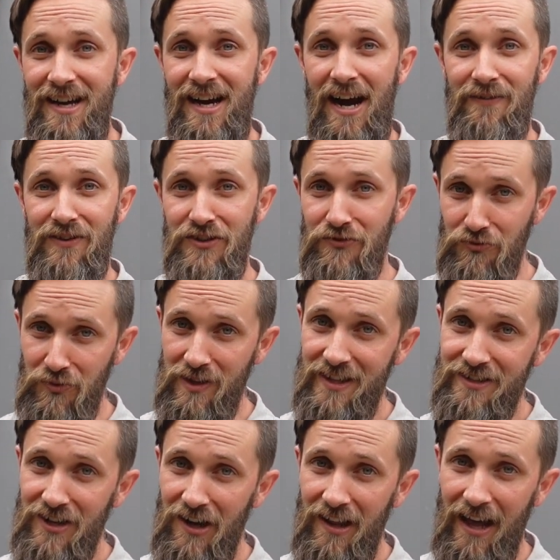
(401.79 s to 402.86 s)
of this really
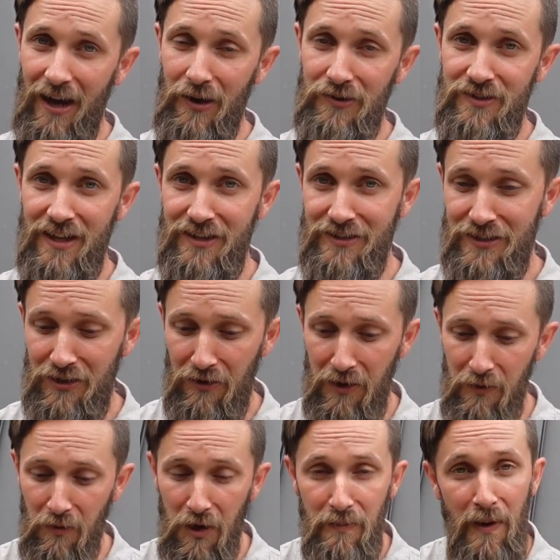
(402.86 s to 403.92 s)
tall house and slowly
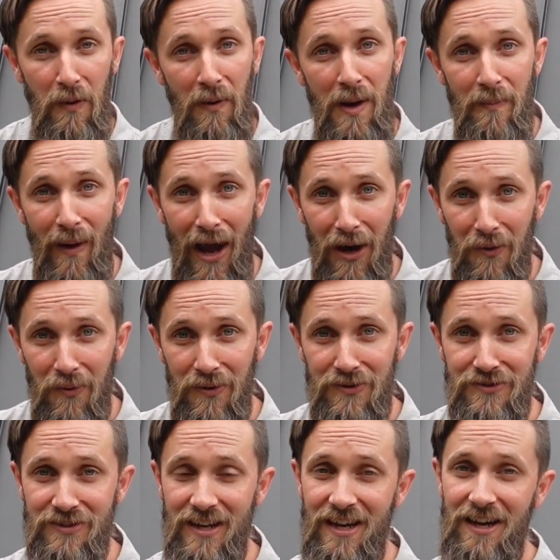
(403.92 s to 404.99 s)
work my way
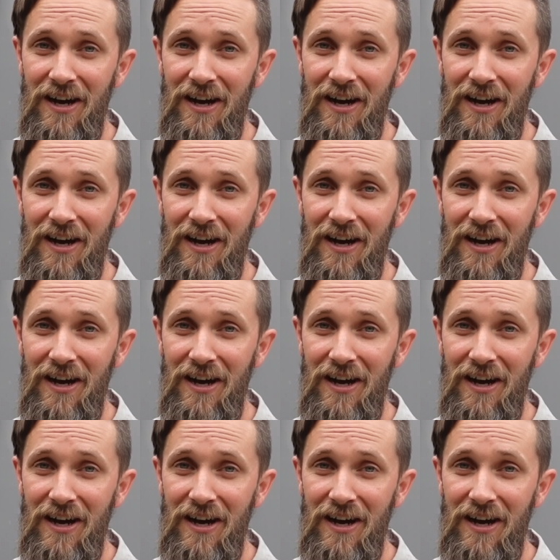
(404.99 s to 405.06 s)
backwards